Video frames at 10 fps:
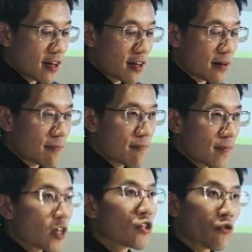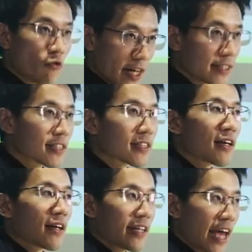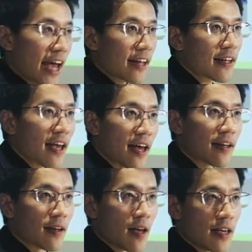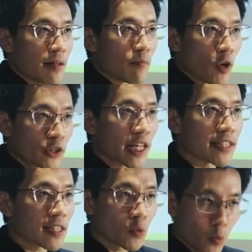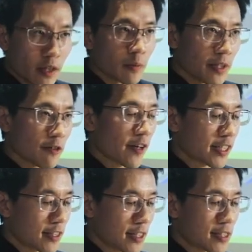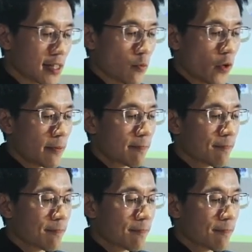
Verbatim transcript: um, your rights can and in most cases will be affected in some way.